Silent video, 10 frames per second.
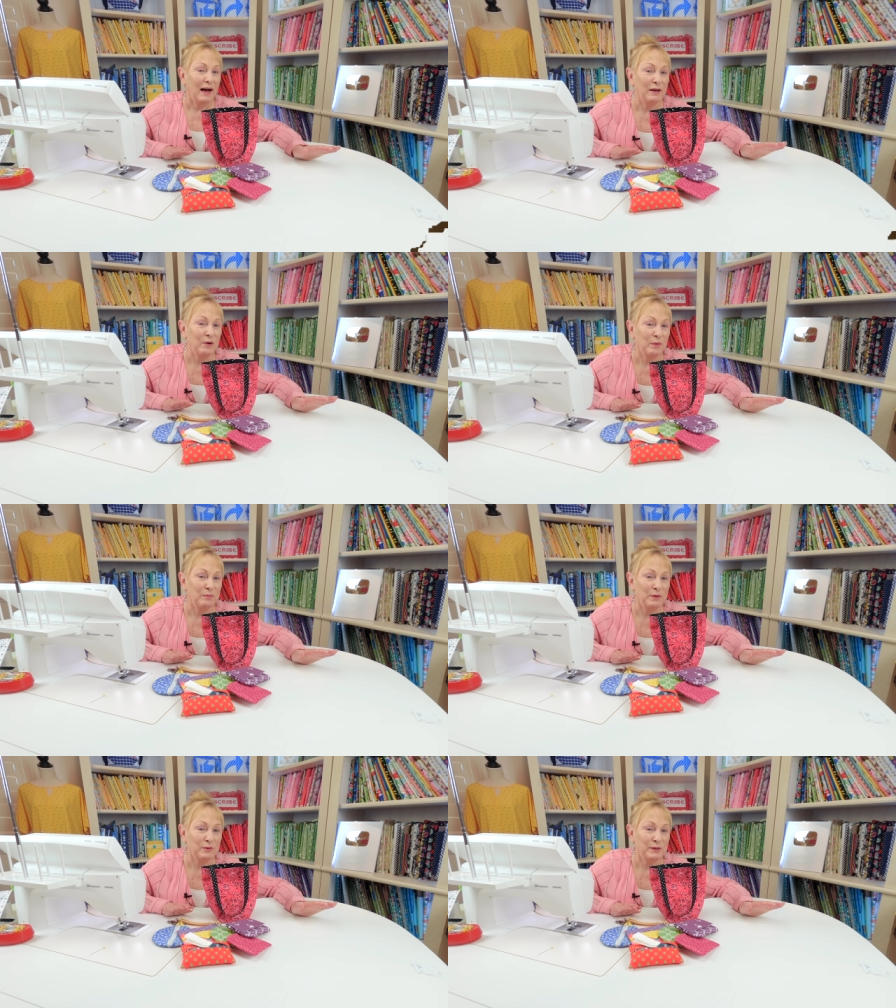I
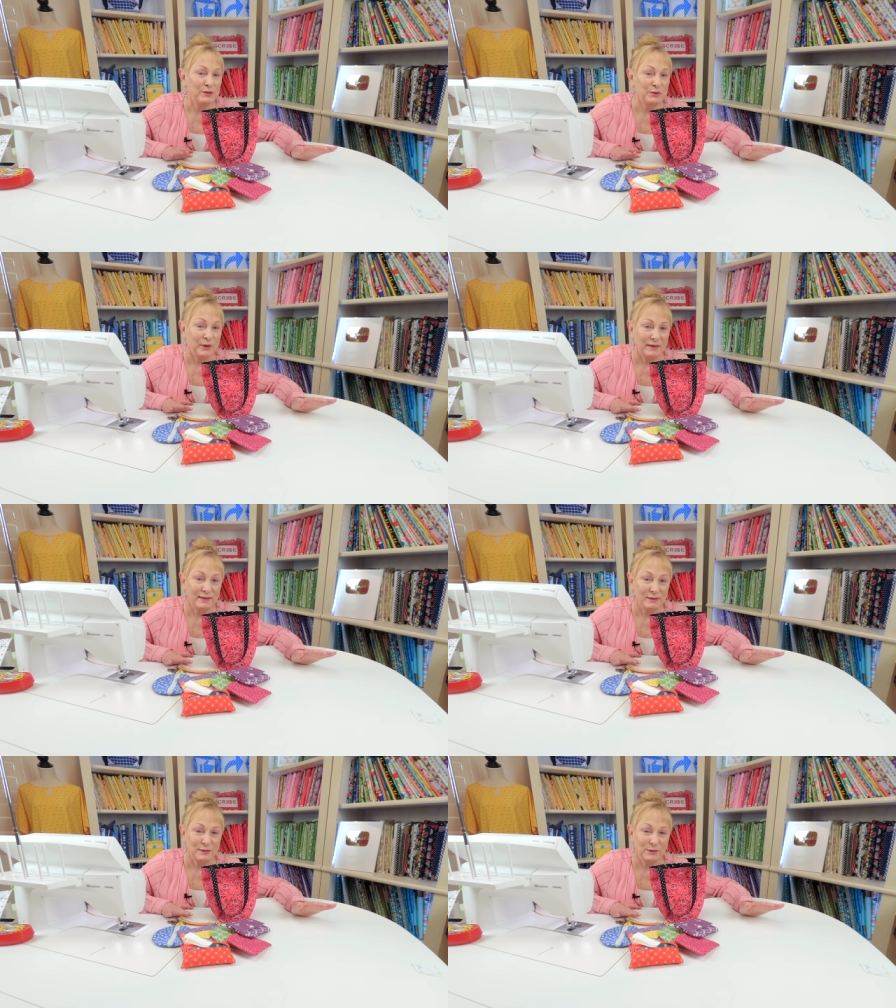hope you enjoyed
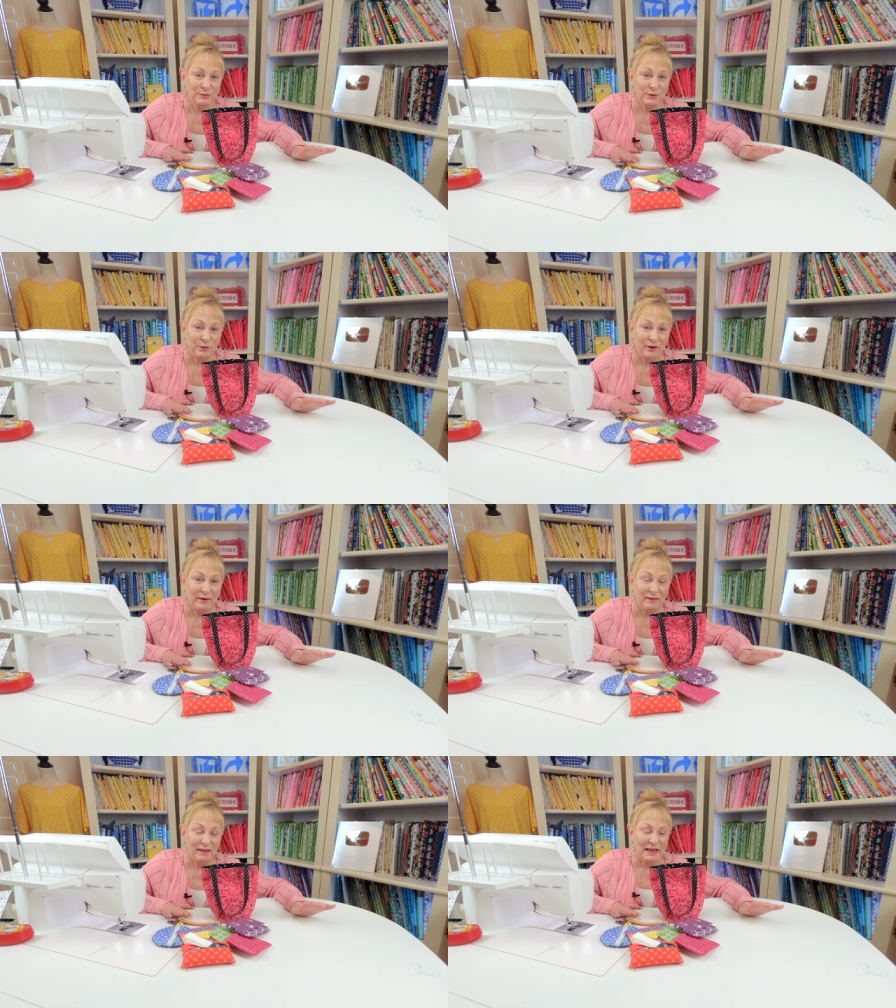this
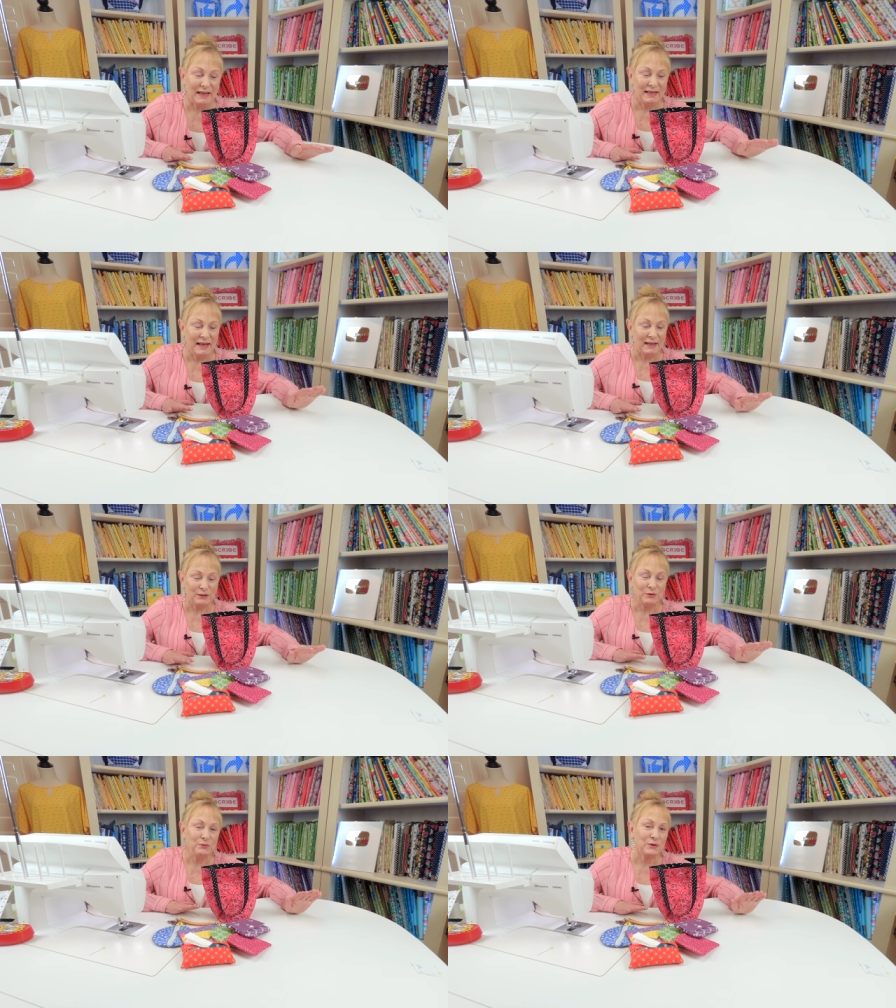tutorial and
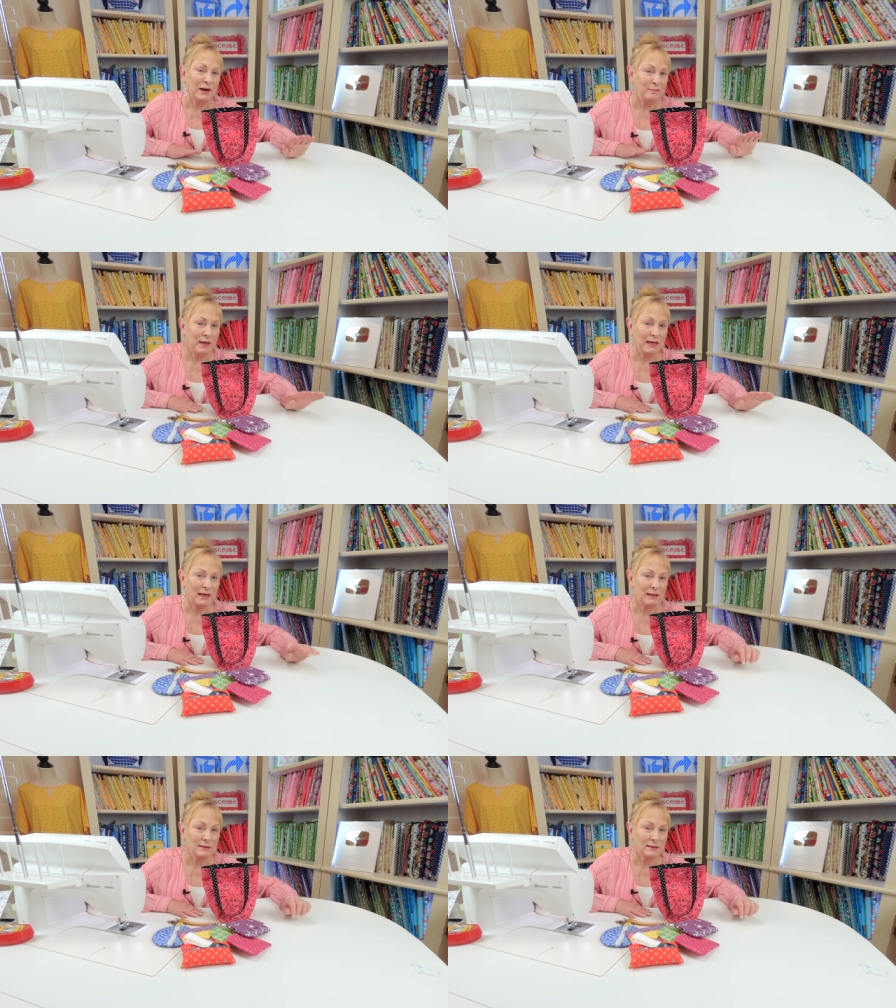that you try
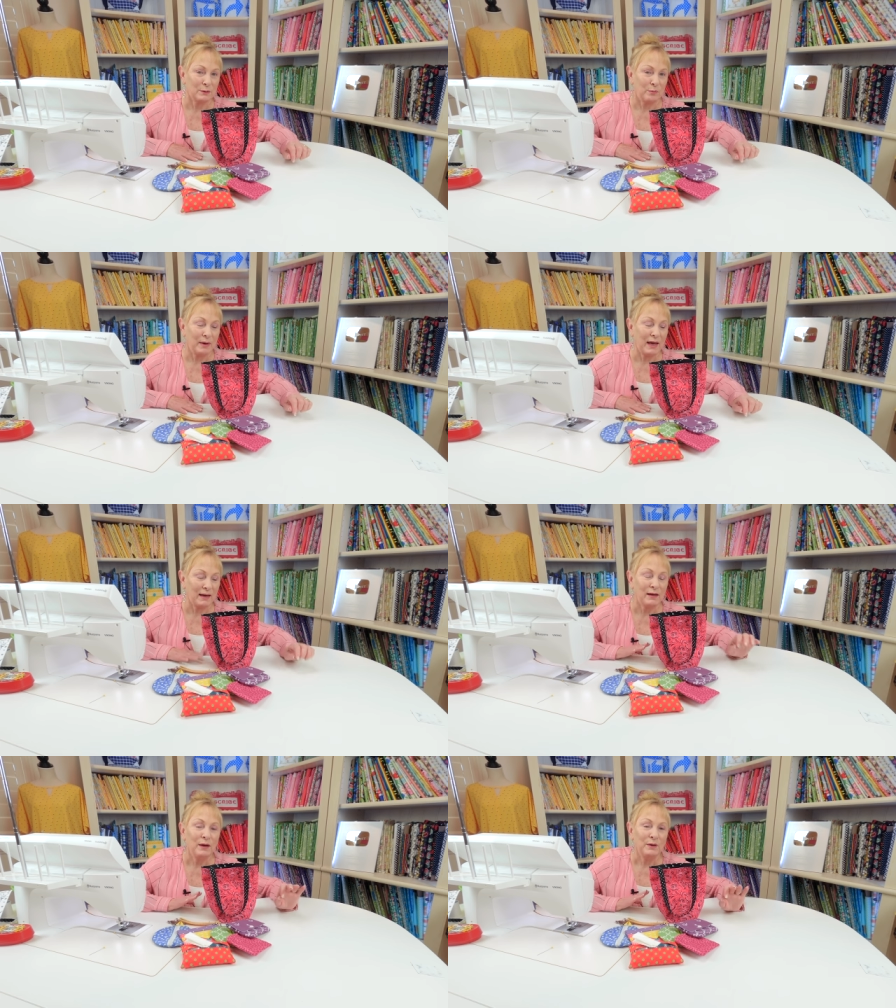making this little
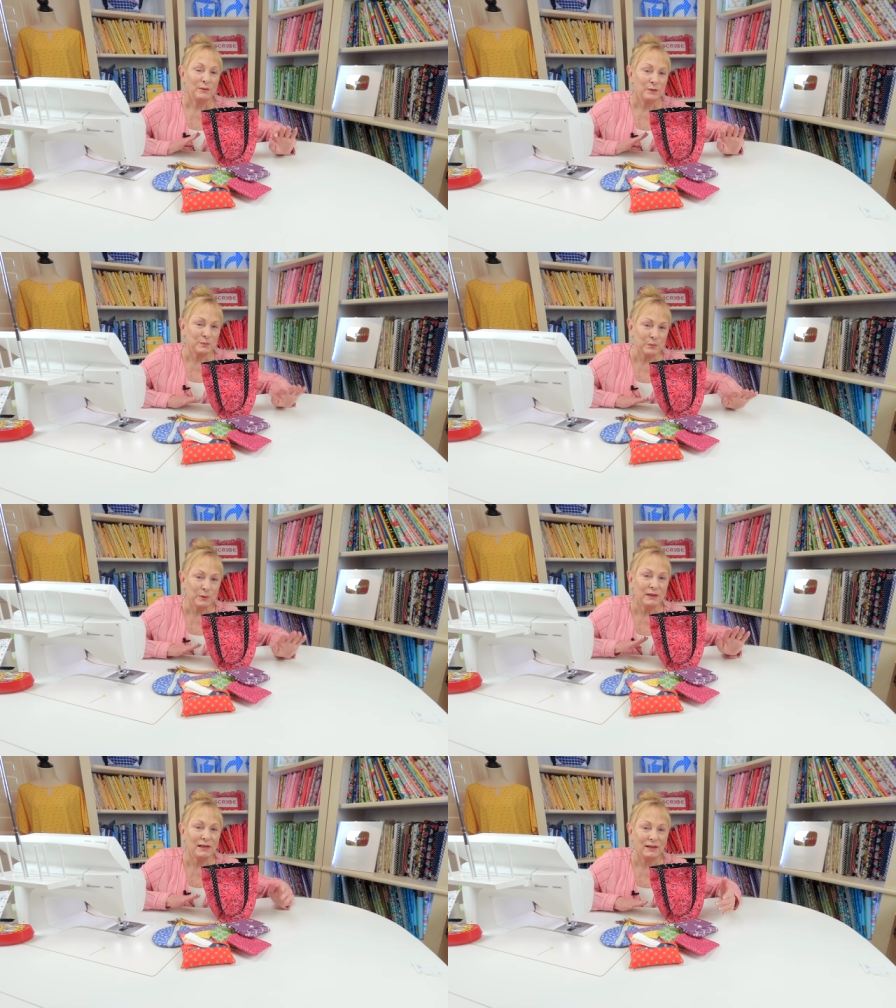bag. There's
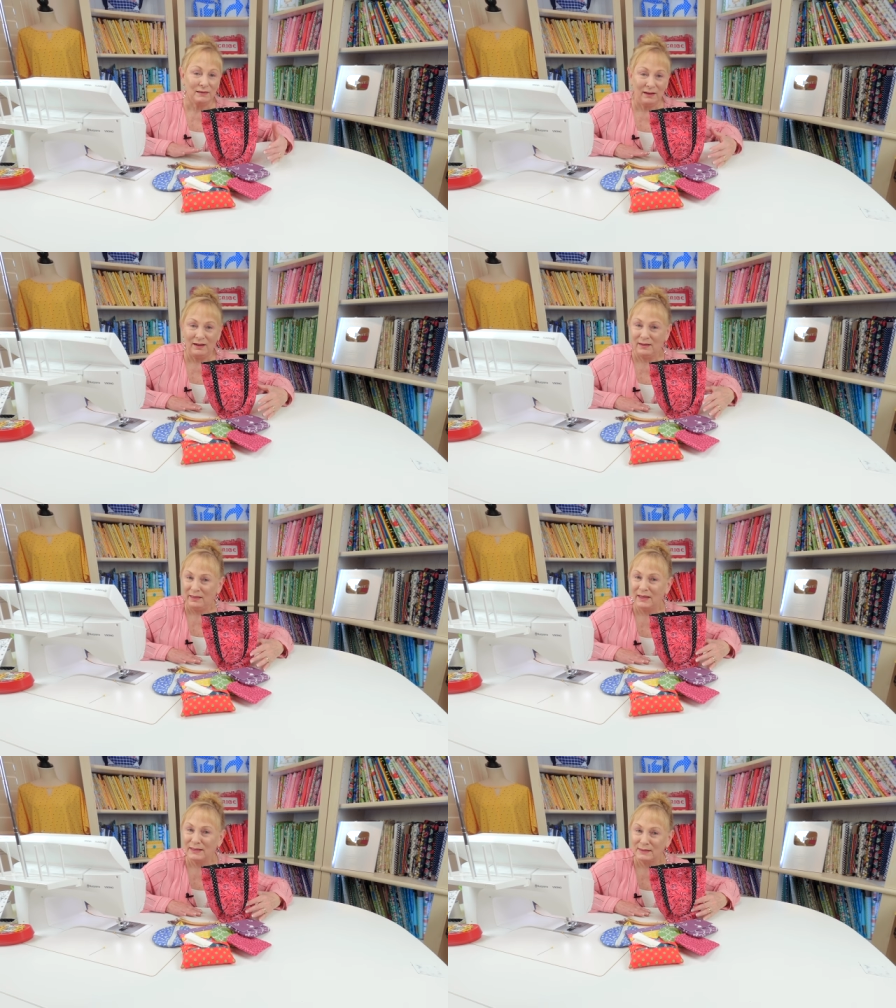really a lot of
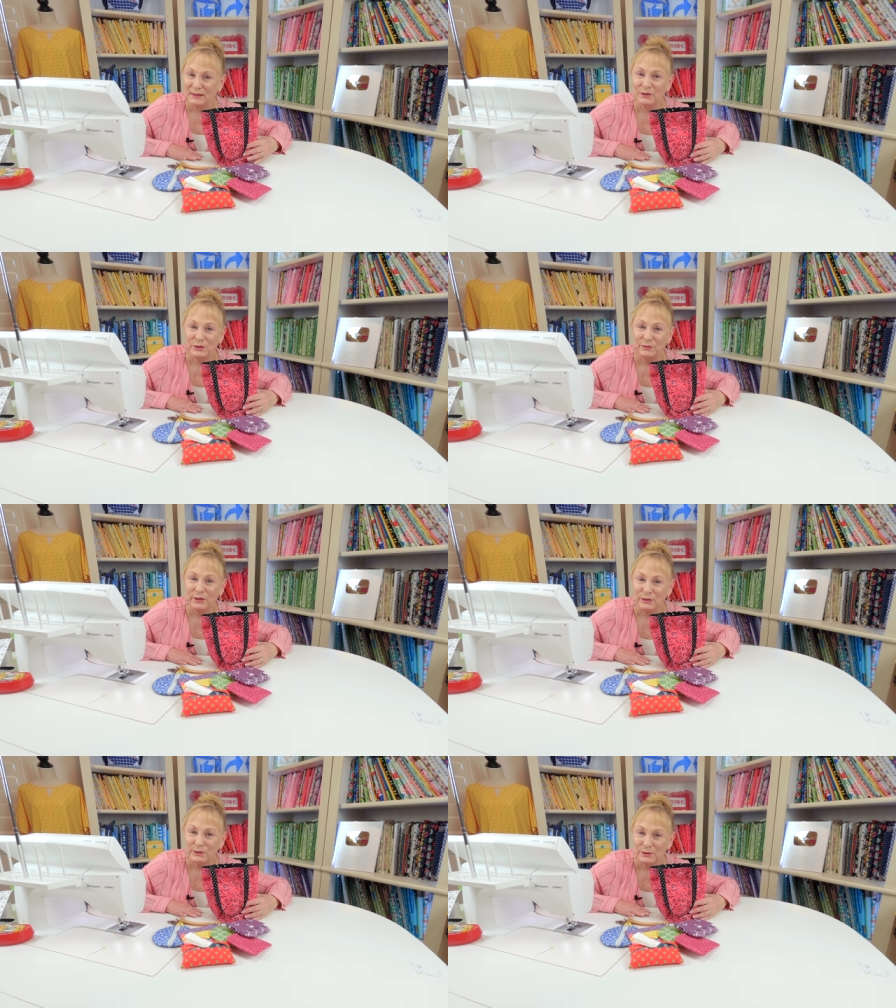things that you
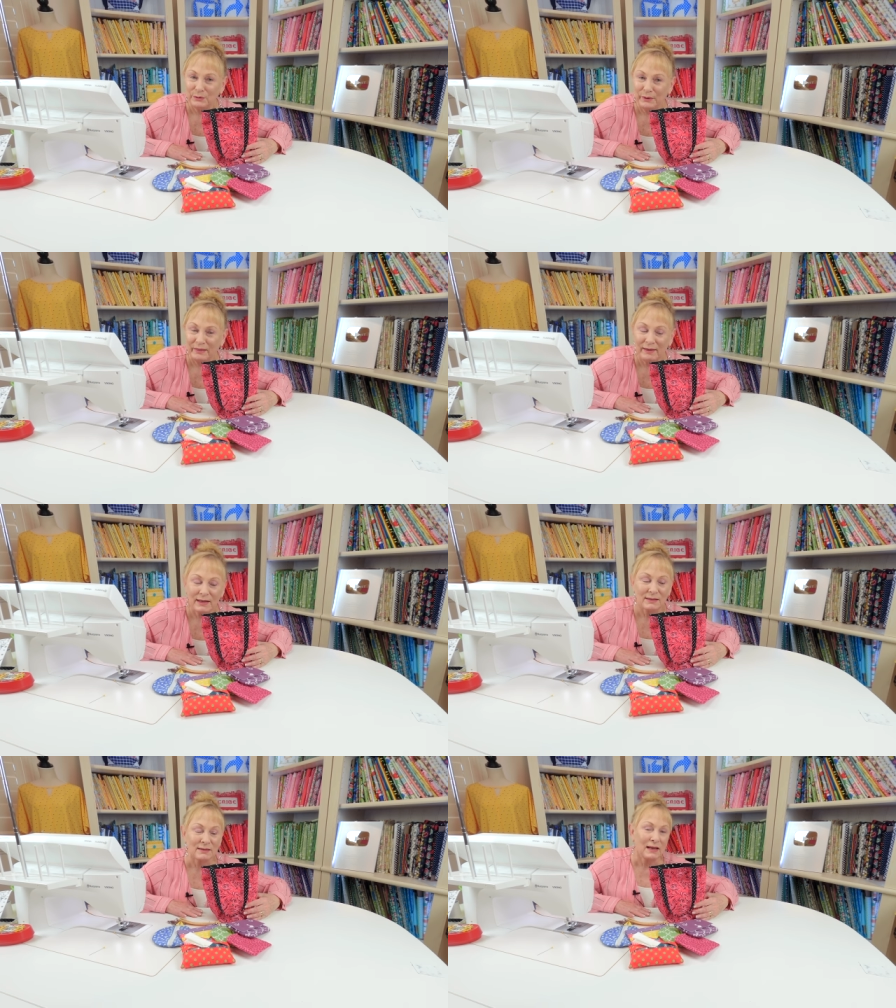can do with
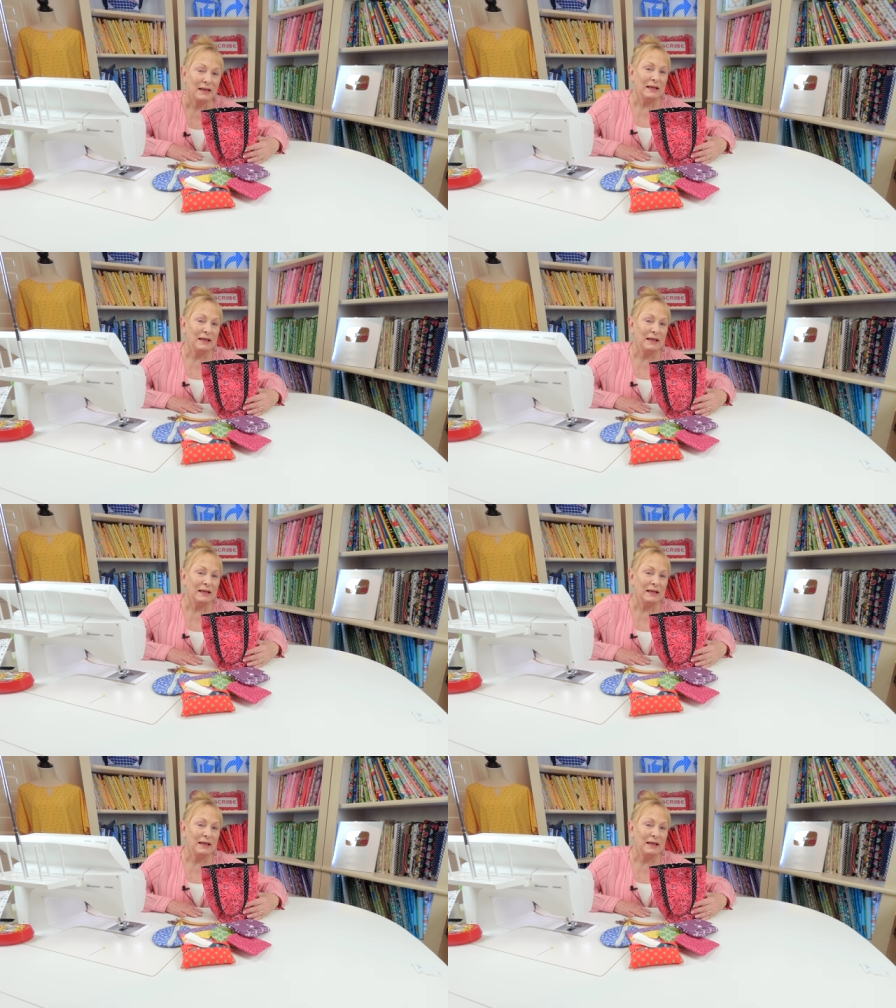this.